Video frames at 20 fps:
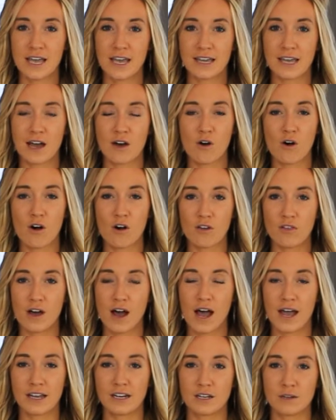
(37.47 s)
take out all
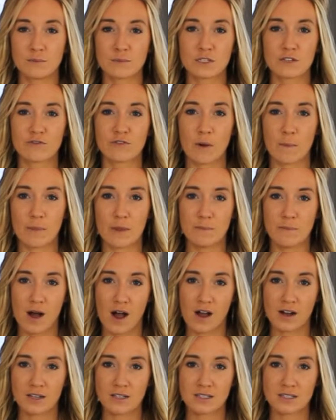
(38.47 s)
the items from the
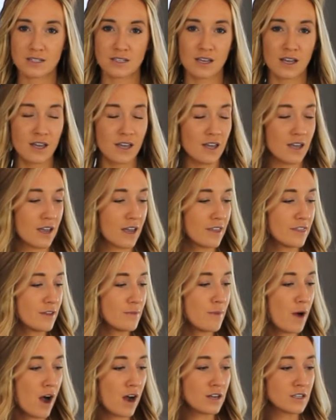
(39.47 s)
box. In
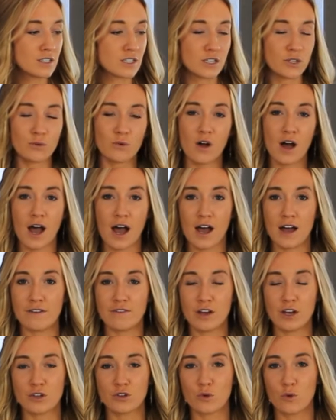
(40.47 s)
the box, you will
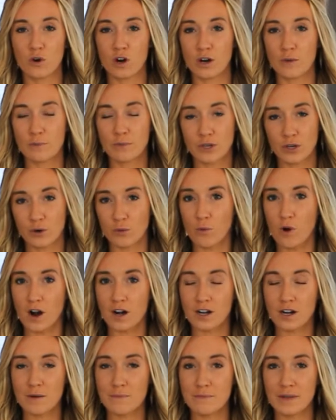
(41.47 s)
have your Pure
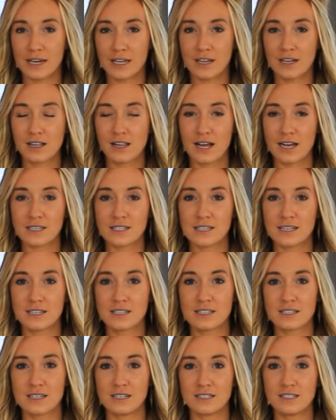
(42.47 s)
Water Mini Classic
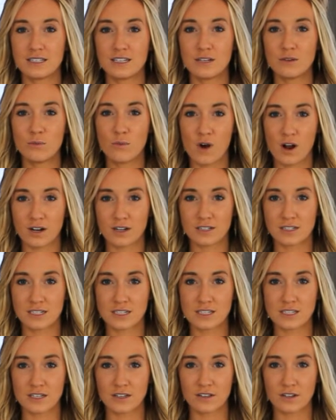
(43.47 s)
CT water
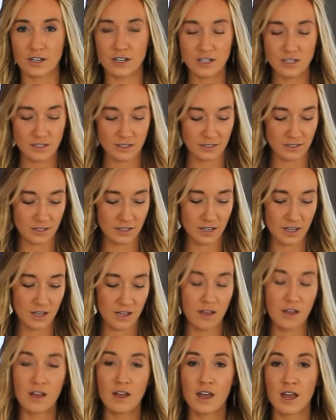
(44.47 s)
distiller,
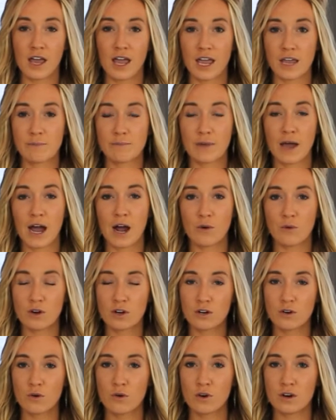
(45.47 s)
a
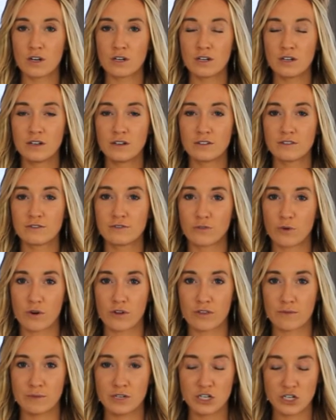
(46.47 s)
power cord
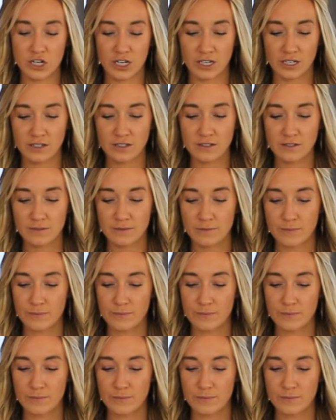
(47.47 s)
for the machine,